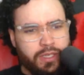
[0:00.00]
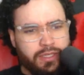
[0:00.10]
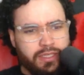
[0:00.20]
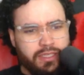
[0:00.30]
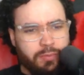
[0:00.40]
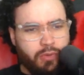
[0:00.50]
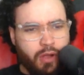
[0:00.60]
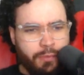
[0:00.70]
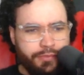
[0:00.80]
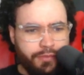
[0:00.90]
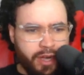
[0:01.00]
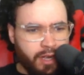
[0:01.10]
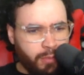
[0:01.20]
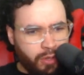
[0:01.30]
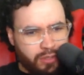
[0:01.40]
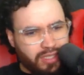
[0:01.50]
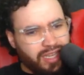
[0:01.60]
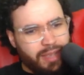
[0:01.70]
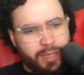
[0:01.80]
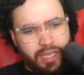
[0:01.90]
You can see prompt variables,
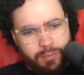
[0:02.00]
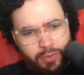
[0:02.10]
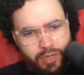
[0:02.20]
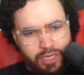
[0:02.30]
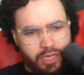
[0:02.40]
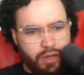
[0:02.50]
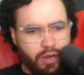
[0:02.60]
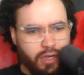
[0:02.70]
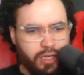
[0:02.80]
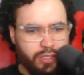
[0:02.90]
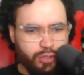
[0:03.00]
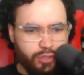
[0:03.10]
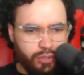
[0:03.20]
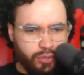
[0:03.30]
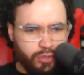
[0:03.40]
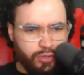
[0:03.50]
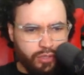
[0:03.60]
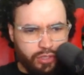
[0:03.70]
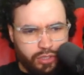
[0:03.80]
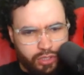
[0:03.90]
dynamic input are introduced
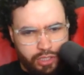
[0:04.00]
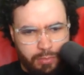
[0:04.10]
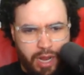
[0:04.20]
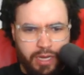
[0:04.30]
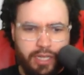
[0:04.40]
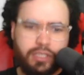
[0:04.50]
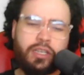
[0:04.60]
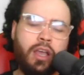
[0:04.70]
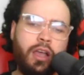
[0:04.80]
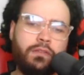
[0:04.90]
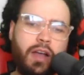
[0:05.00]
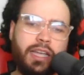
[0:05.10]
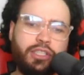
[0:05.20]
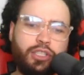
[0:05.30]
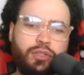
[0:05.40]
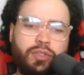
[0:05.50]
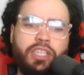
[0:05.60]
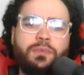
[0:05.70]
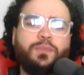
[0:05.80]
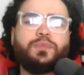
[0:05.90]
using curly brackets, fine
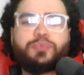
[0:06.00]
tuning,